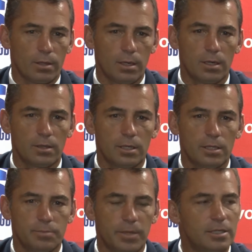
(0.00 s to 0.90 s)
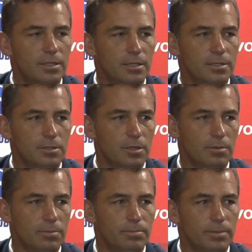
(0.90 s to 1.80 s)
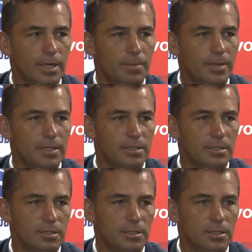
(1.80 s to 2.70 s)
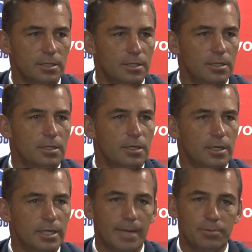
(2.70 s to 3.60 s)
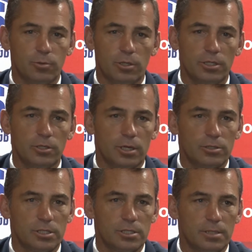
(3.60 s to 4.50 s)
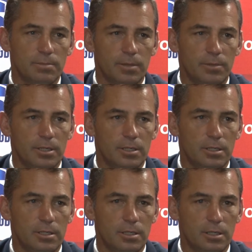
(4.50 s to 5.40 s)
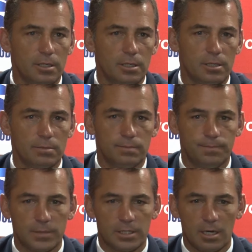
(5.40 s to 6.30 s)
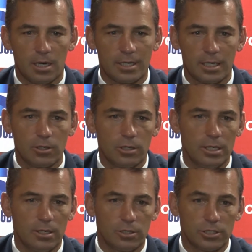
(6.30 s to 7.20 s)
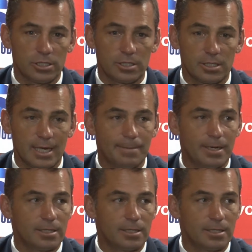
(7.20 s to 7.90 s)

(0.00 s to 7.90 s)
yeah, I think he's going to become better. He adapts well into our system. I mean, it's a guy like Nicolai last year just came in